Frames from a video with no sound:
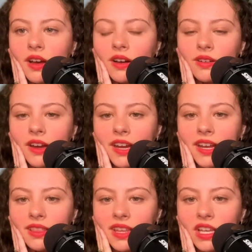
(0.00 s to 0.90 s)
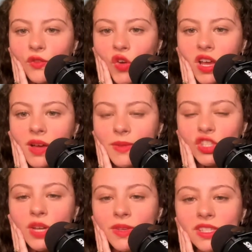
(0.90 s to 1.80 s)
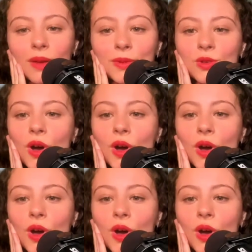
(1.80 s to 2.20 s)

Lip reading: All right. Thank you for coming. Jimmy W.